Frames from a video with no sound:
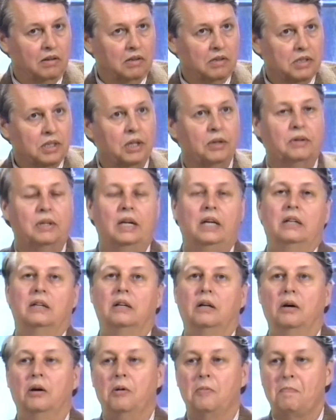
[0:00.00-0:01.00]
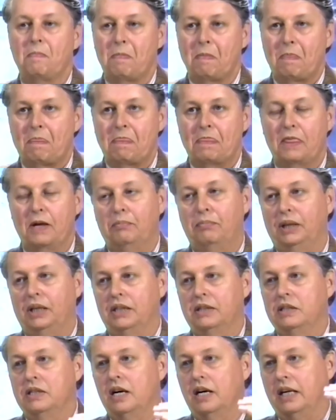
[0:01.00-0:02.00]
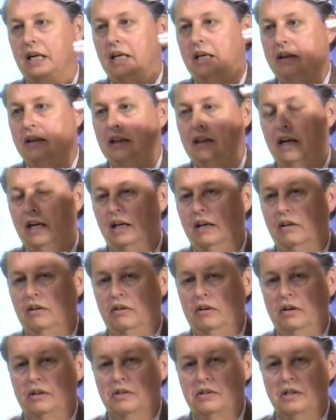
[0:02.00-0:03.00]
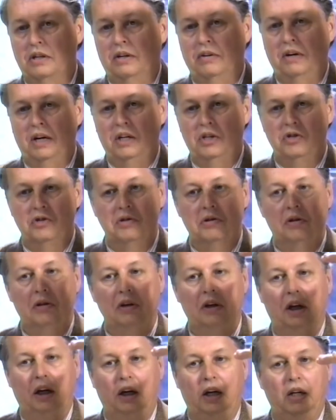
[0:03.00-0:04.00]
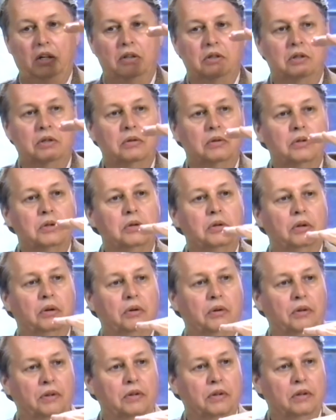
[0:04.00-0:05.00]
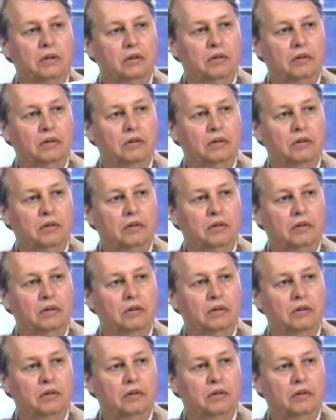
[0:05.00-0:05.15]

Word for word: So that the Platonic dialogues are a journey to truth.